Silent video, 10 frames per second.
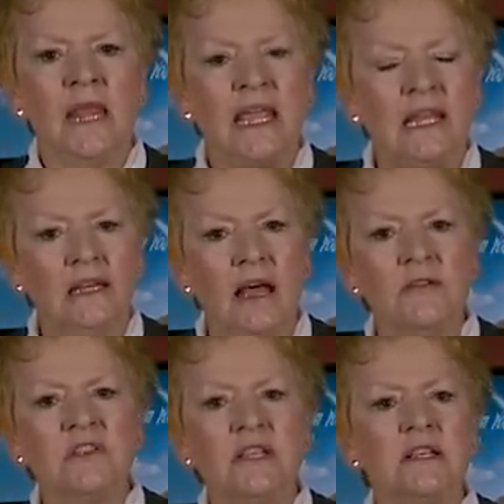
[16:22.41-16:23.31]
He
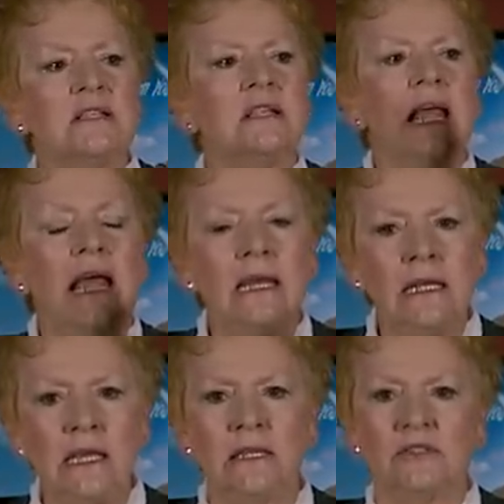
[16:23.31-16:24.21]
loves us and
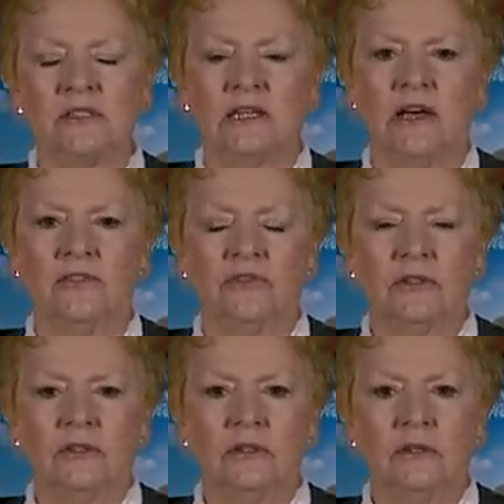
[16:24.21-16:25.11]
He is love.
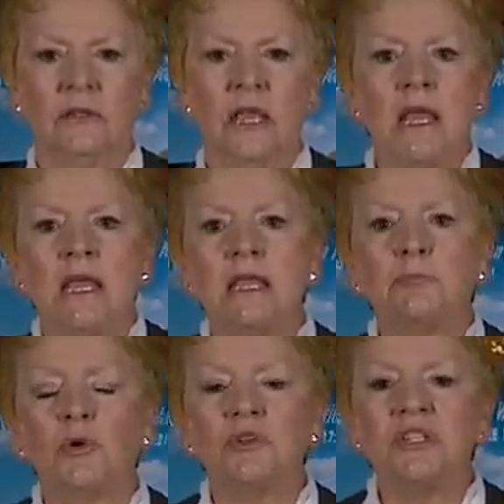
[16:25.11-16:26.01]
He
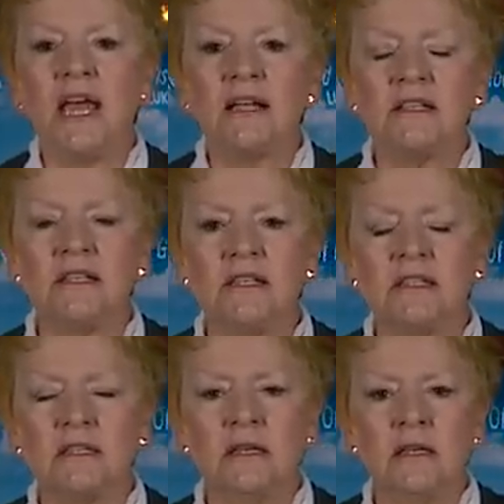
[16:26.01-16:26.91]
protects
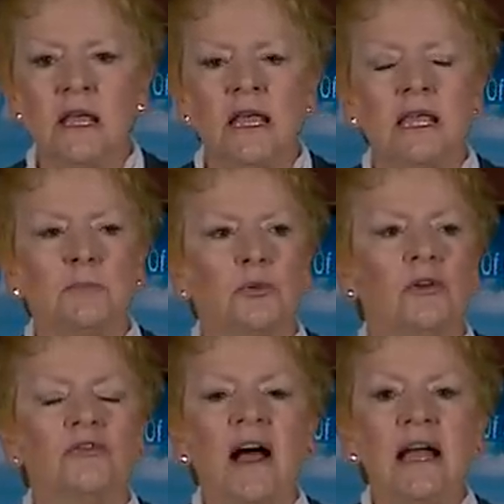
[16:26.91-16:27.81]
us, He
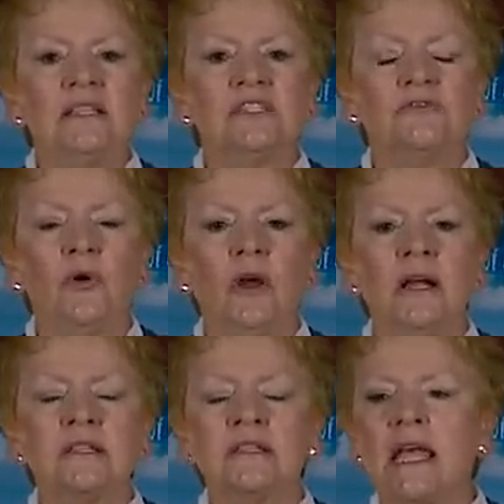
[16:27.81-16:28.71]
provides for
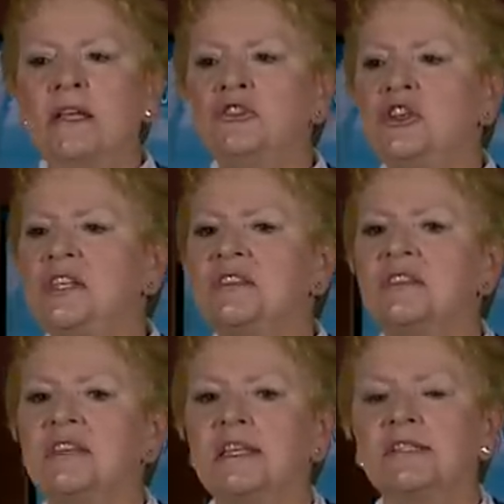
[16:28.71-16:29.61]
us, and
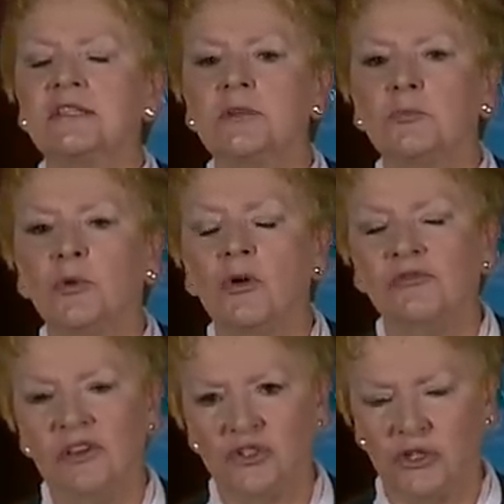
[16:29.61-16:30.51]
Jesus is the
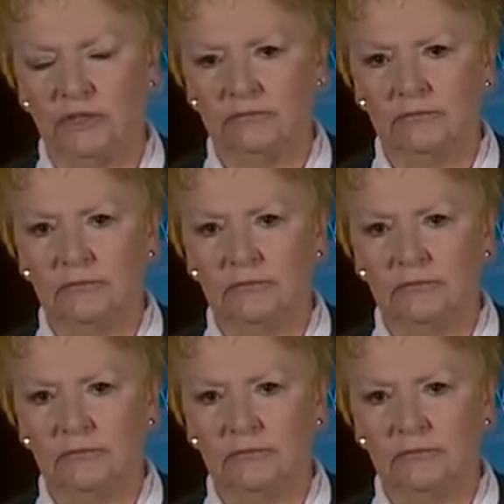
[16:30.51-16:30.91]
provision.